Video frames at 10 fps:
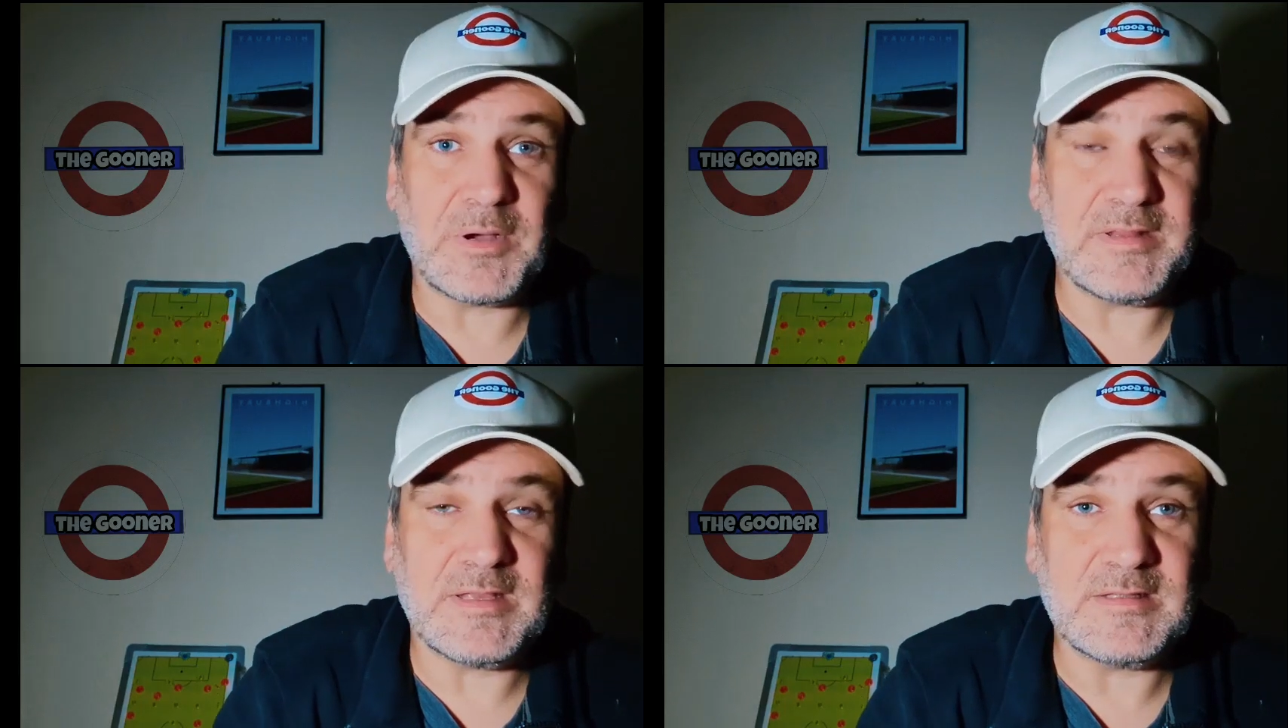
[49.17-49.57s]

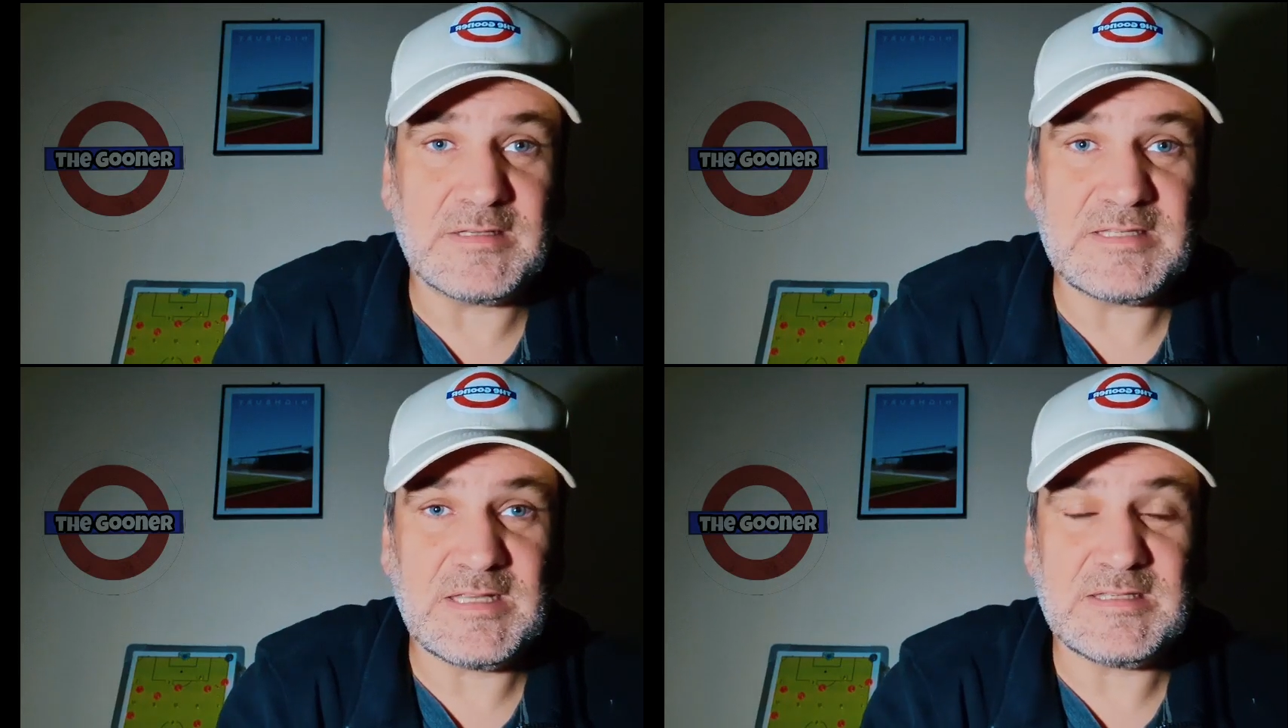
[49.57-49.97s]
by the end
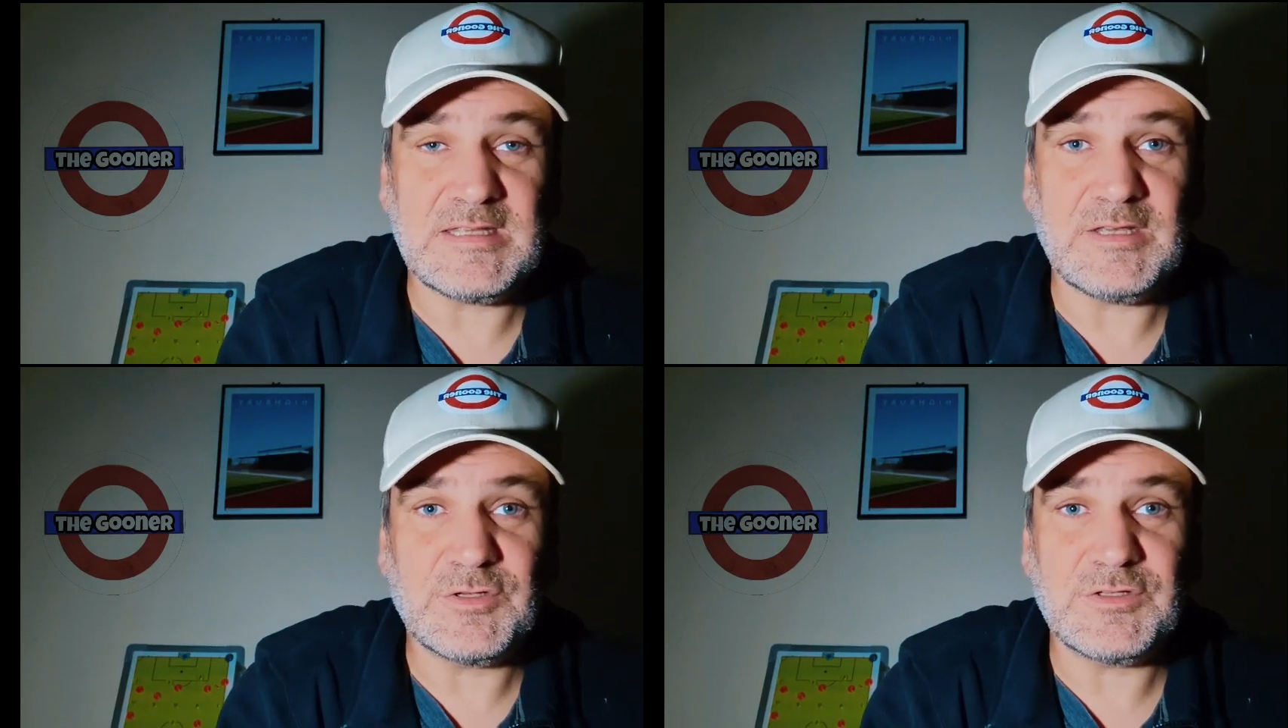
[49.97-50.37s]
of the
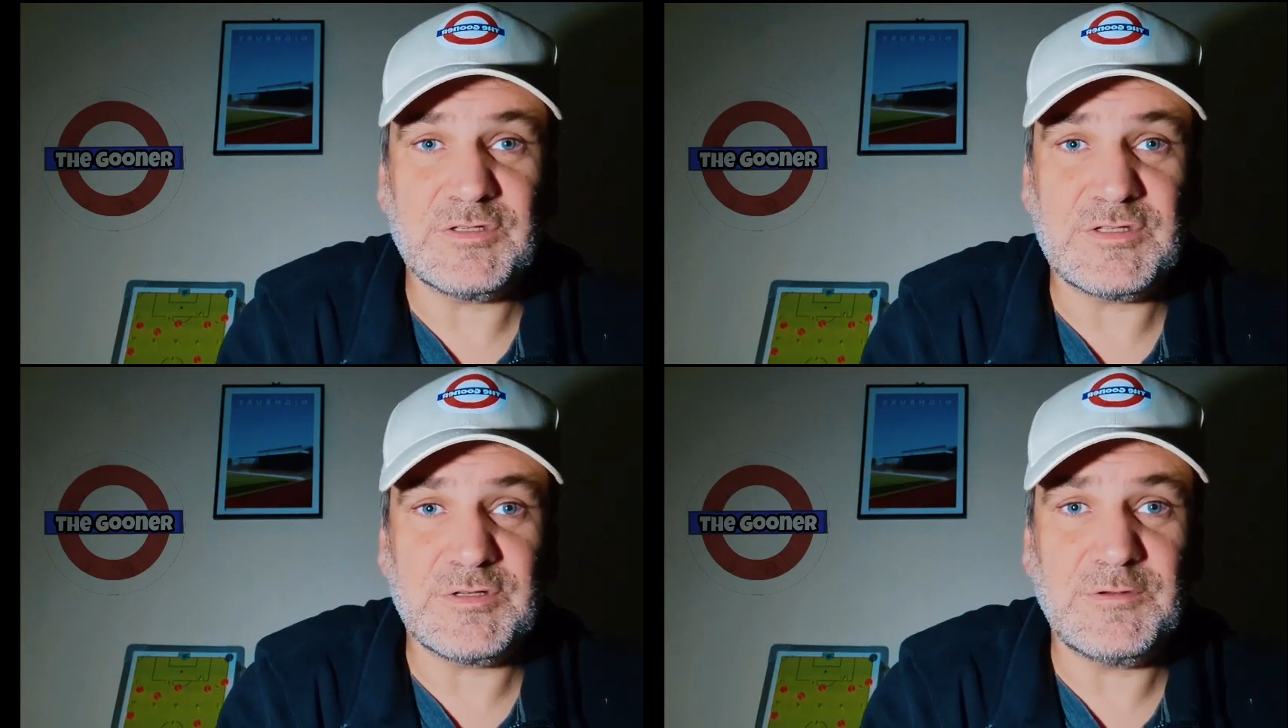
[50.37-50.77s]
season he
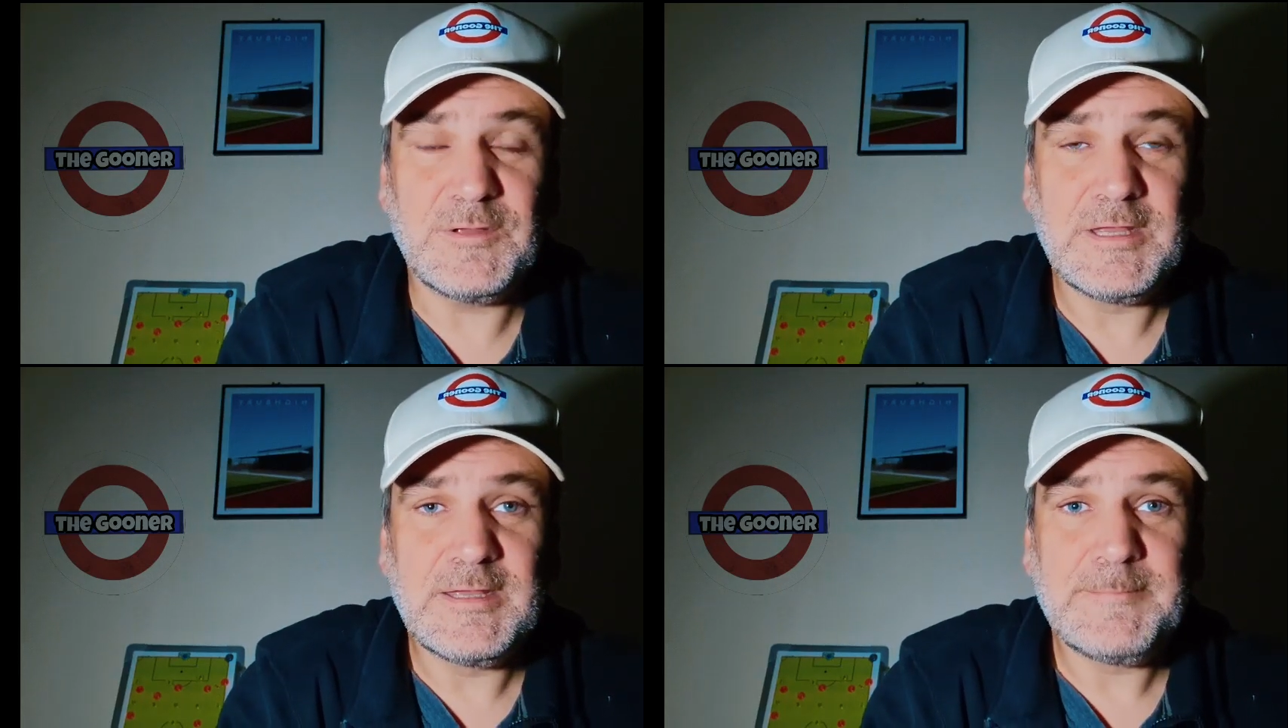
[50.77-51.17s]
couldn't do.